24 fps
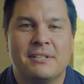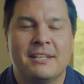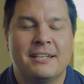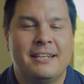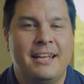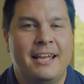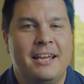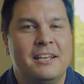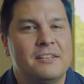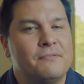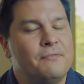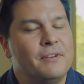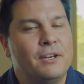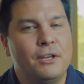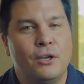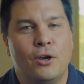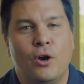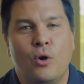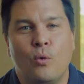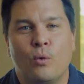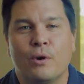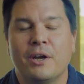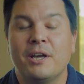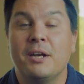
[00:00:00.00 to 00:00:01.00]
Today's
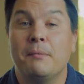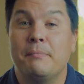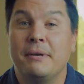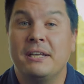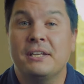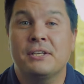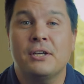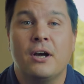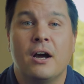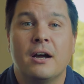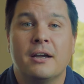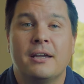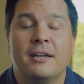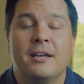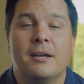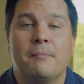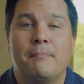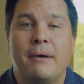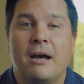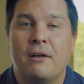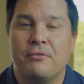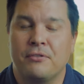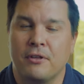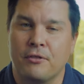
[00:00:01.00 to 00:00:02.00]
video, we're gonna be talking
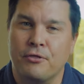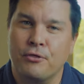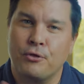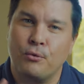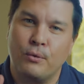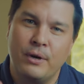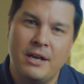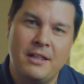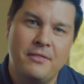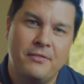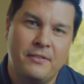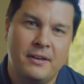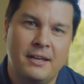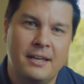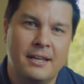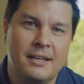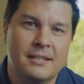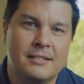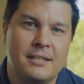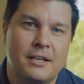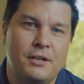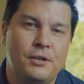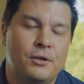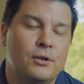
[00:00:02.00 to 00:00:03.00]
about the three
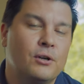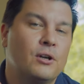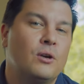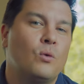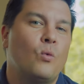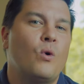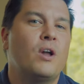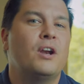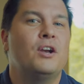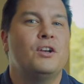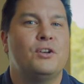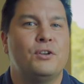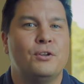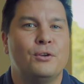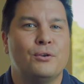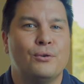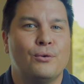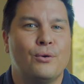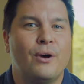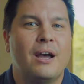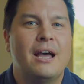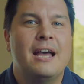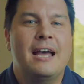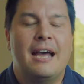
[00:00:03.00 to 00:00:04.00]
things that you're gonna to want to
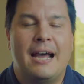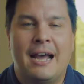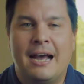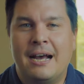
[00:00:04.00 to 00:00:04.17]
do